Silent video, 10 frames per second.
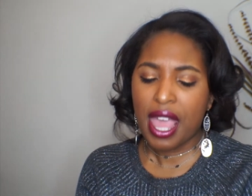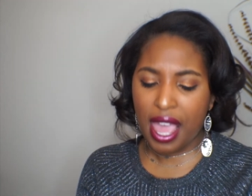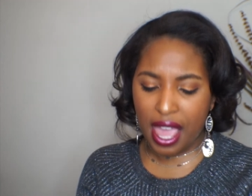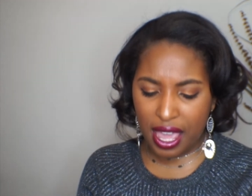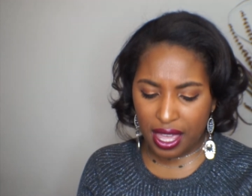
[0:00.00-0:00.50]

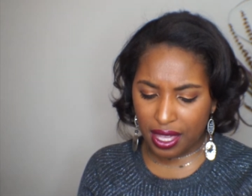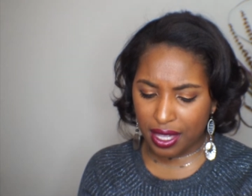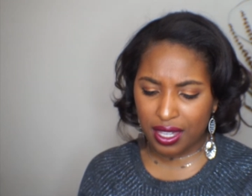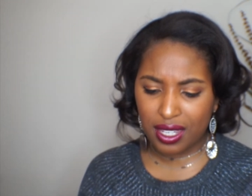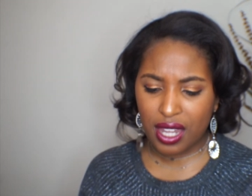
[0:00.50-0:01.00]

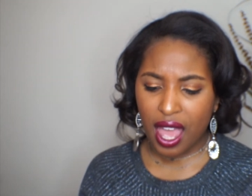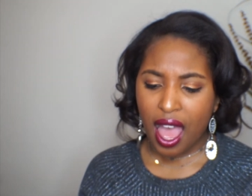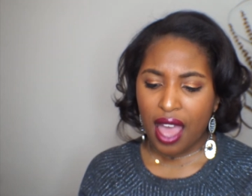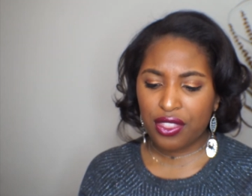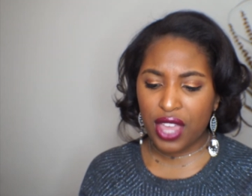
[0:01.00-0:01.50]
And
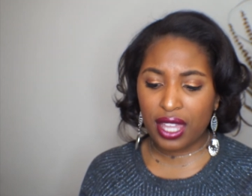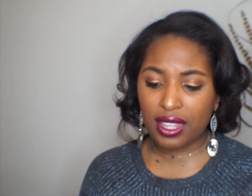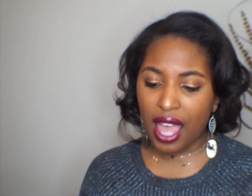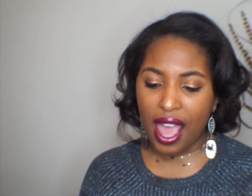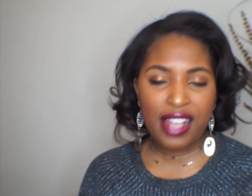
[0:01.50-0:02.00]
they
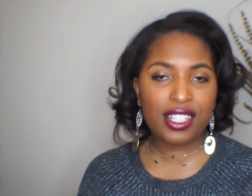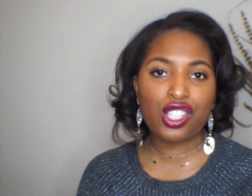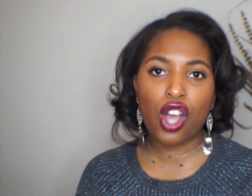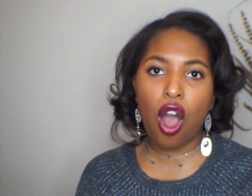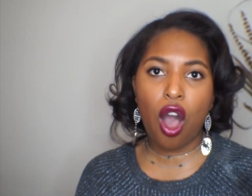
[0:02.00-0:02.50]
last
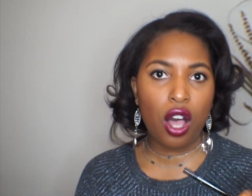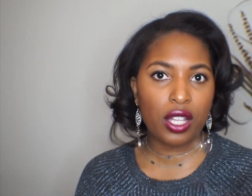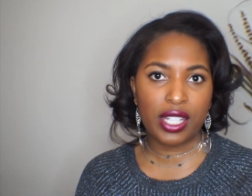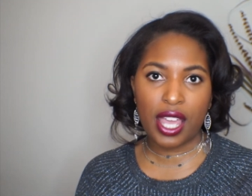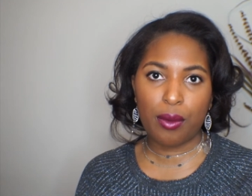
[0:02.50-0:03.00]
all
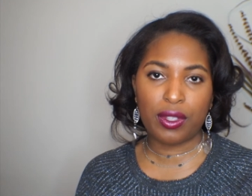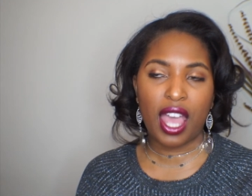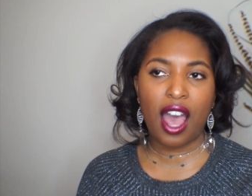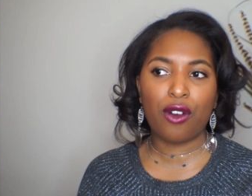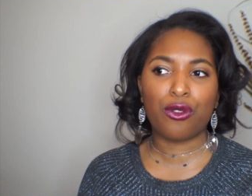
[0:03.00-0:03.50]
day
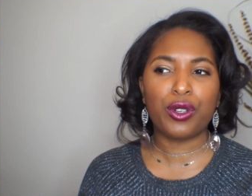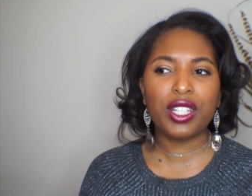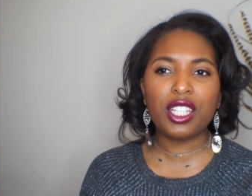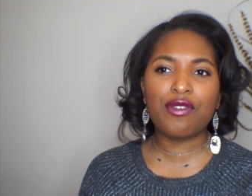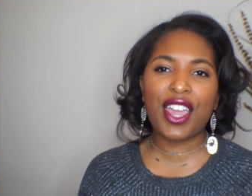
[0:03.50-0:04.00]
without
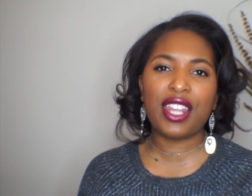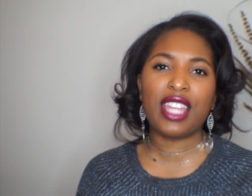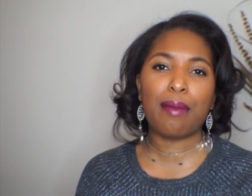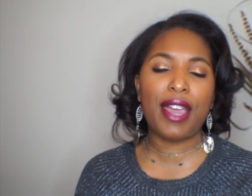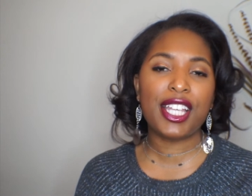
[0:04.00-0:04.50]
really fading.
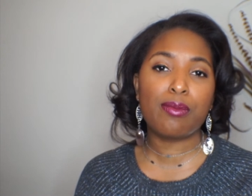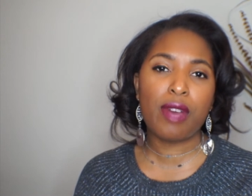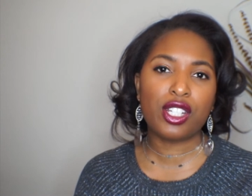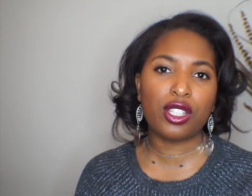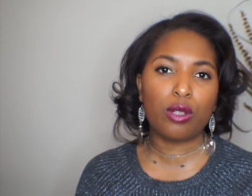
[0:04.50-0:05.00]
They may
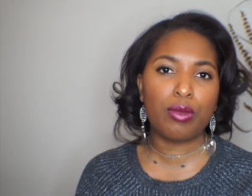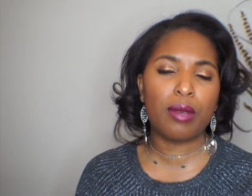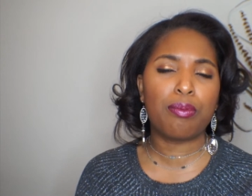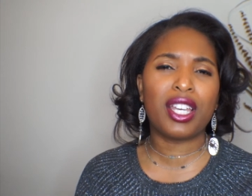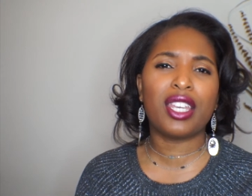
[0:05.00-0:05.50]
smudge a little
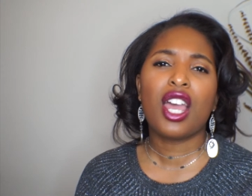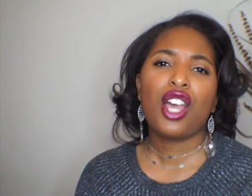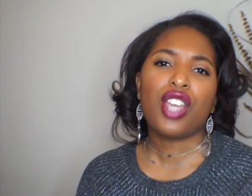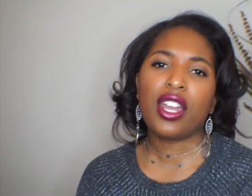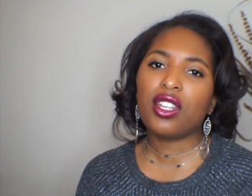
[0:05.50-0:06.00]
bit, but
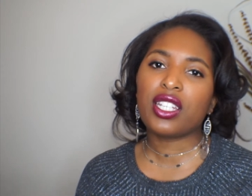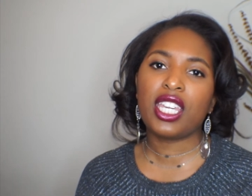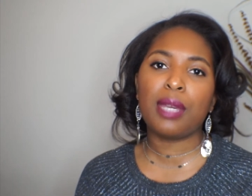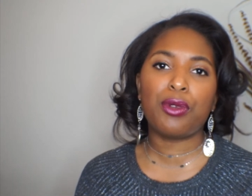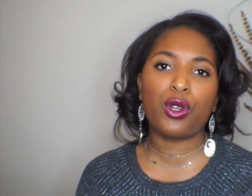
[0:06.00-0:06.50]
y'all know to
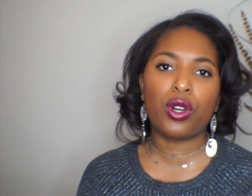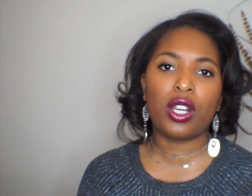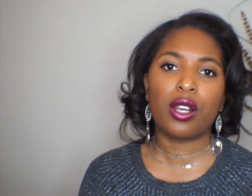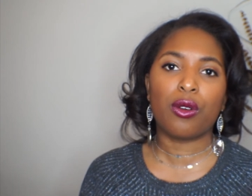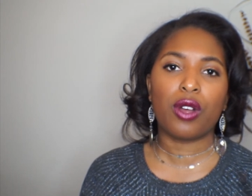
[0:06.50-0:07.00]
keep
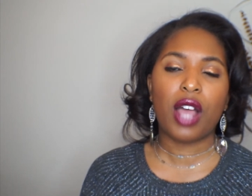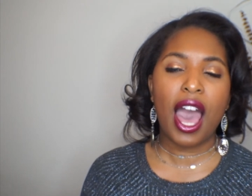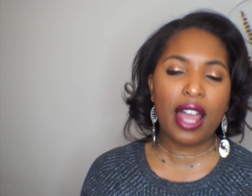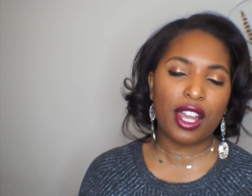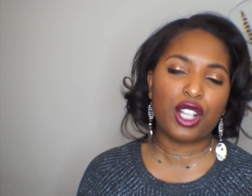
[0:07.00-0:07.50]
your
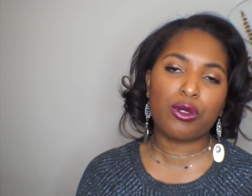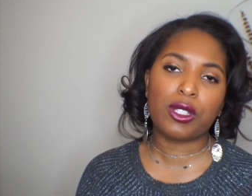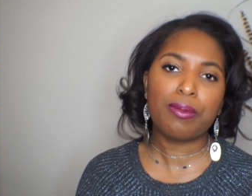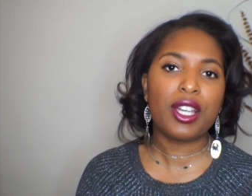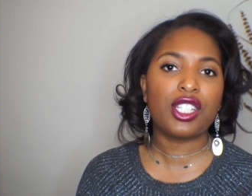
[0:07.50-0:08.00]
eyeliners from
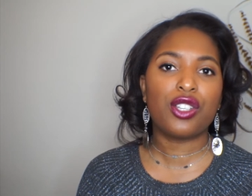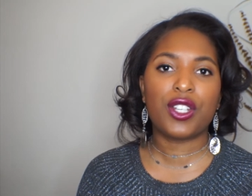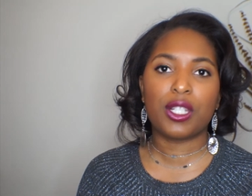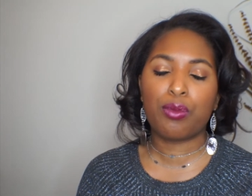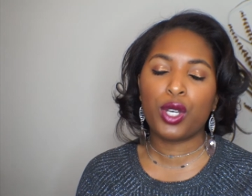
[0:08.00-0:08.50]
smudging, you can
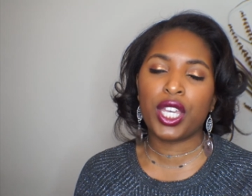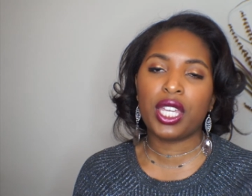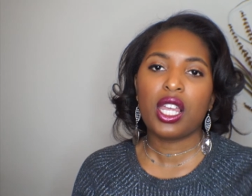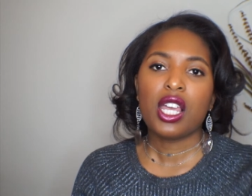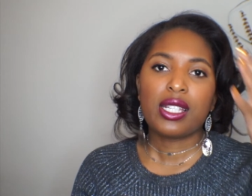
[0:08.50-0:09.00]
just
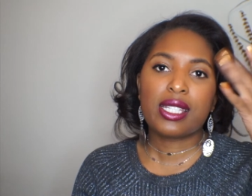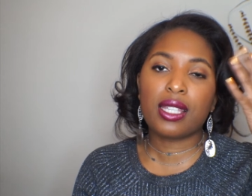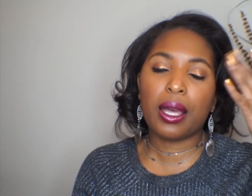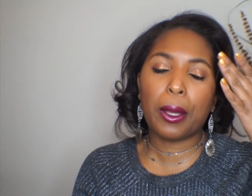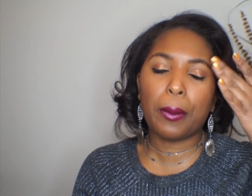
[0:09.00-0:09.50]
put
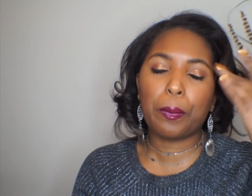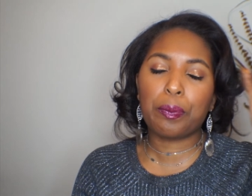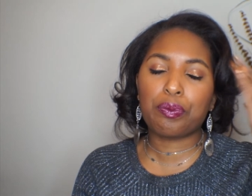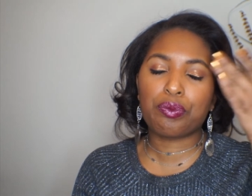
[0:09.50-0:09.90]
some